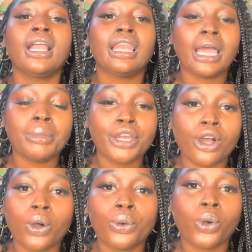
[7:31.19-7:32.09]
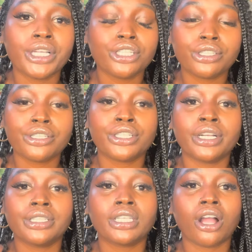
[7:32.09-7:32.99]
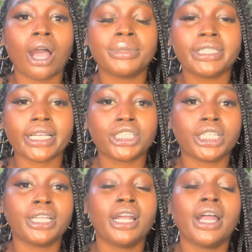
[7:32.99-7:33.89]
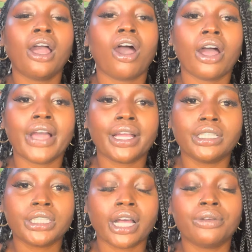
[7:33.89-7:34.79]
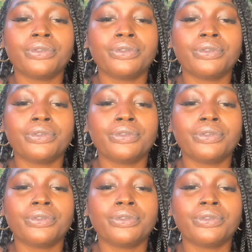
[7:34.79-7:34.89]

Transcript: Let me know, questions, concerns, comment section, all that good stuff.